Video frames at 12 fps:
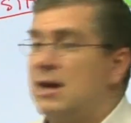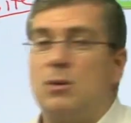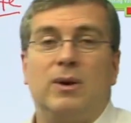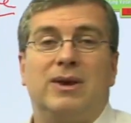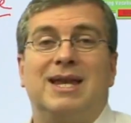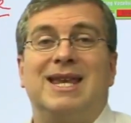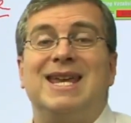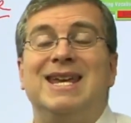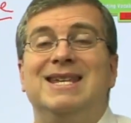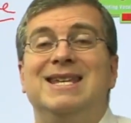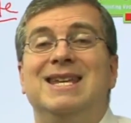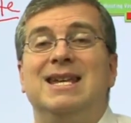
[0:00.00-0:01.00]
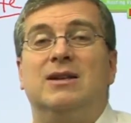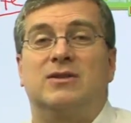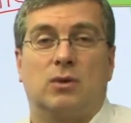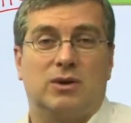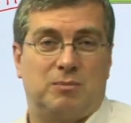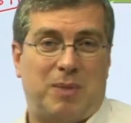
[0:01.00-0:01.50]
with an ed,
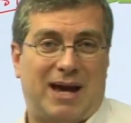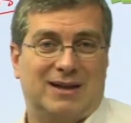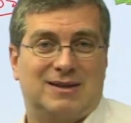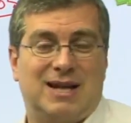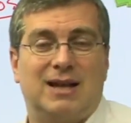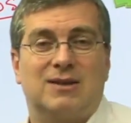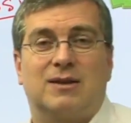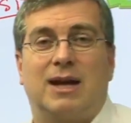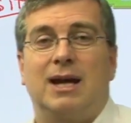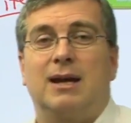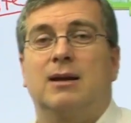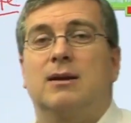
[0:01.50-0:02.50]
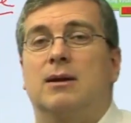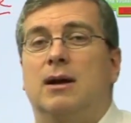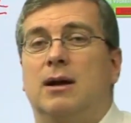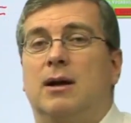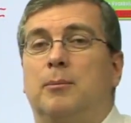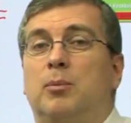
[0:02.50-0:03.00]
so it's past tense, like
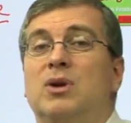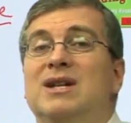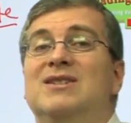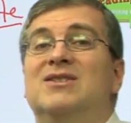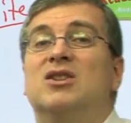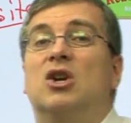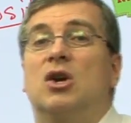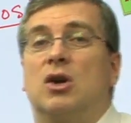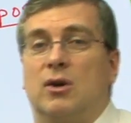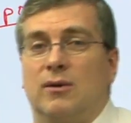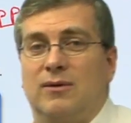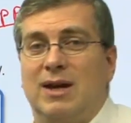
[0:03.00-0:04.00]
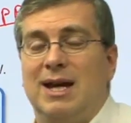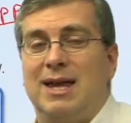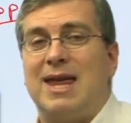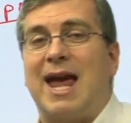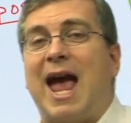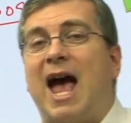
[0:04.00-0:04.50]
preserved.
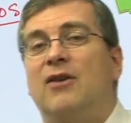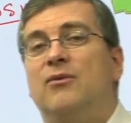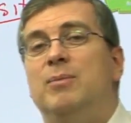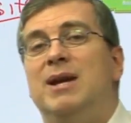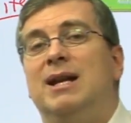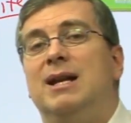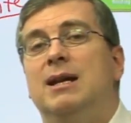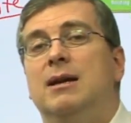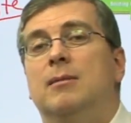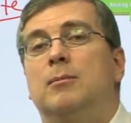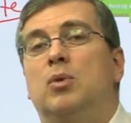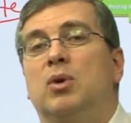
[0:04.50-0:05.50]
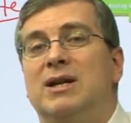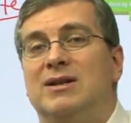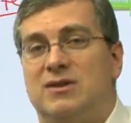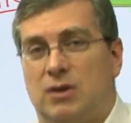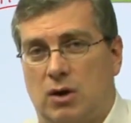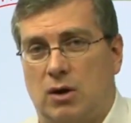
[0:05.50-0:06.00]
They have been
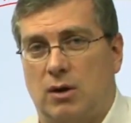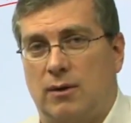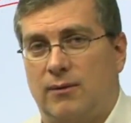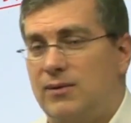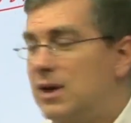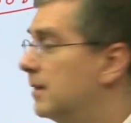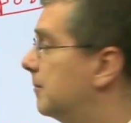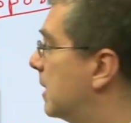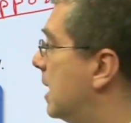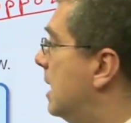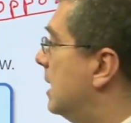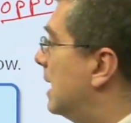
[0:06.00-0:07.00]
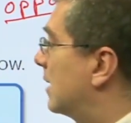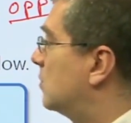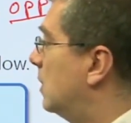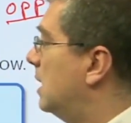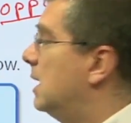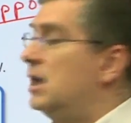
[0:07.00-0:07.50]
preserved. Next
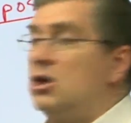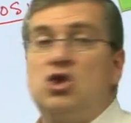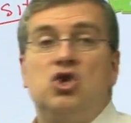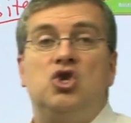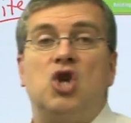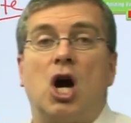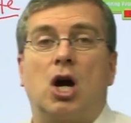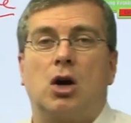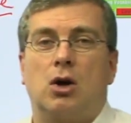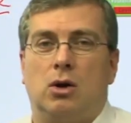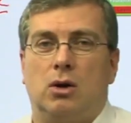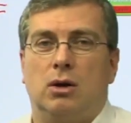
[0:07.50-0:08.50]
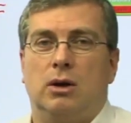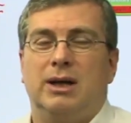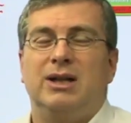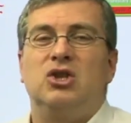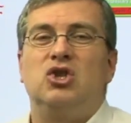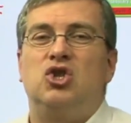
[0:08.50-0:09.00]
one, jungle,
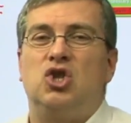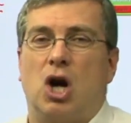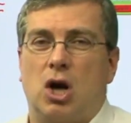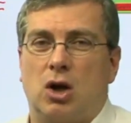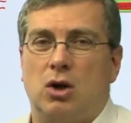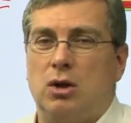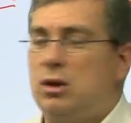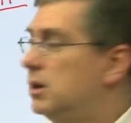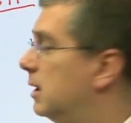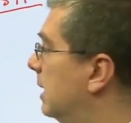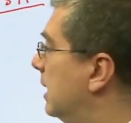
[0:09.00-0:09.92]
jungle.